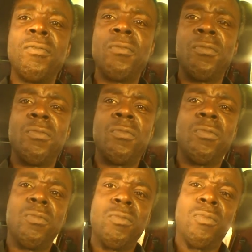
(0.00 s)

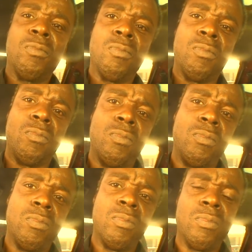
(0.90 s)

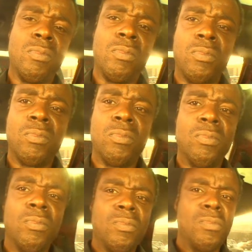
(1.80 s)

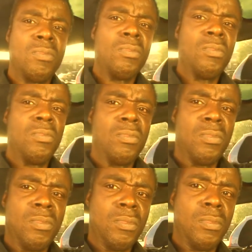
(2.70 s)

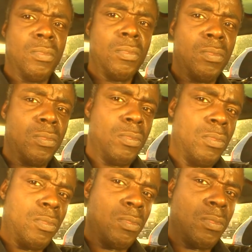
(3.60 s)

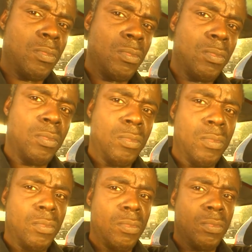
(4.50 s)
Nobody speaks.